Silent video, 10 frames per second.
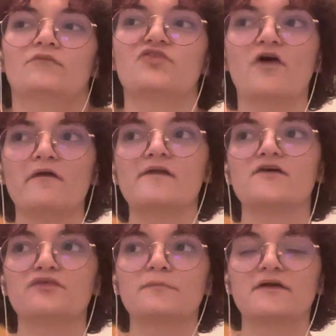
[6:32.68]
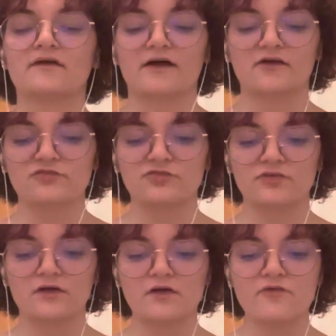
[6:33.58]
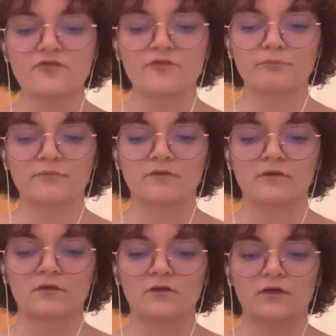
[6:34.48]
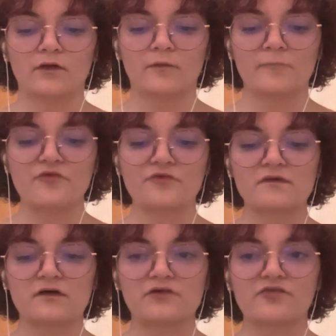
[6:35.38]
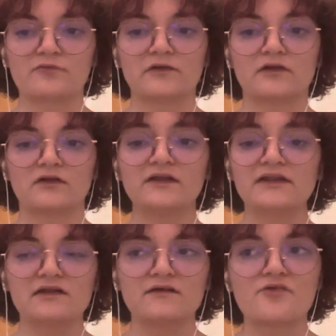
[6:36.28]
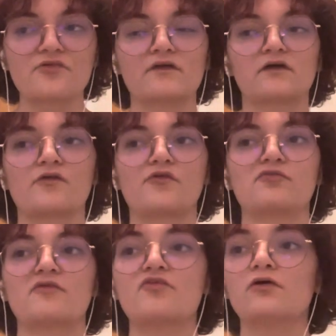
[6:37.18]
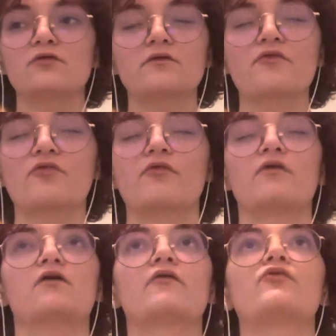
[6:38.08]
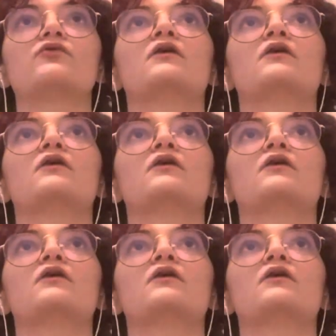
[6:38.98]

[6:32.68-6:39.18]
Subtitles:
fall in love with being alive, I guess. This is the longest I've been clean. This is the longest I've been single. This is the longest